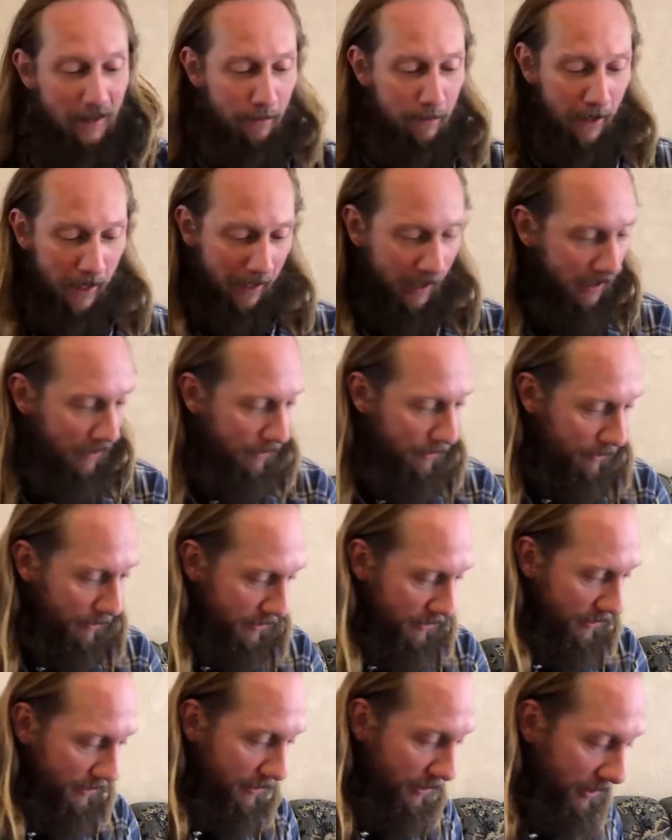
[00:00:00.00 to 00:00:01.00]
Pecking order,
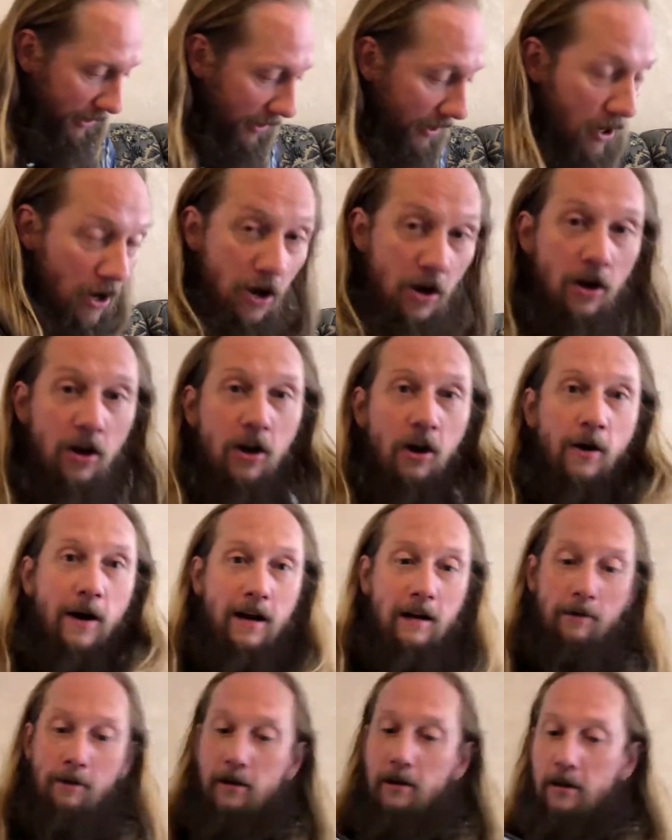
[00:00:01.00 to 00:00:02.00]
cock. All
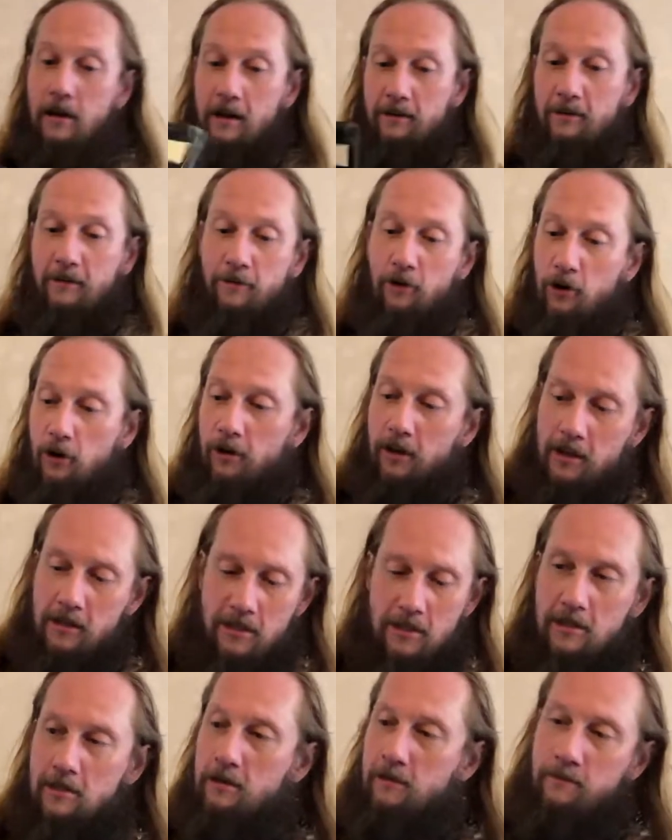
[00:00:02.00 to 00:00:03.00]
right, well, let's have a go at
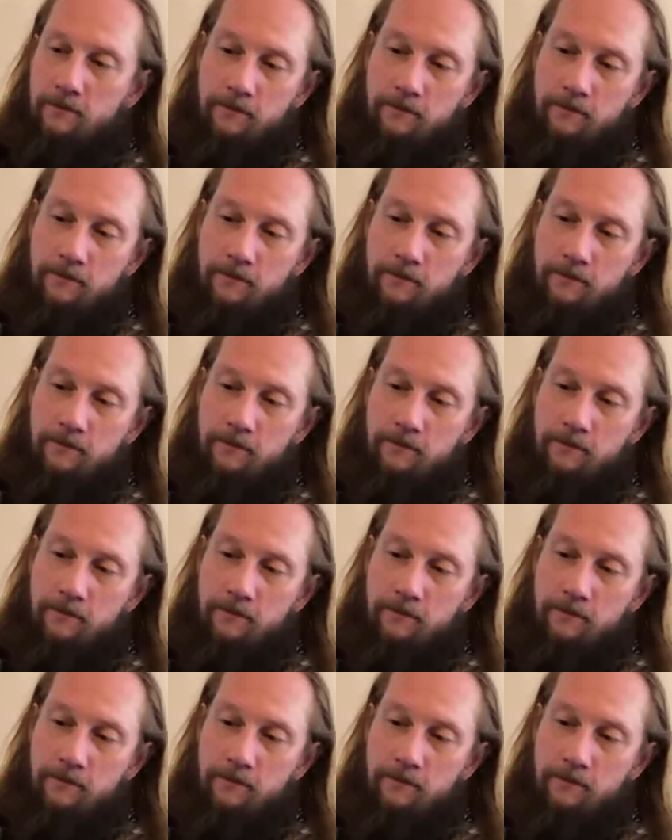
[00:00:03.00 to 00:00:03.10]
this.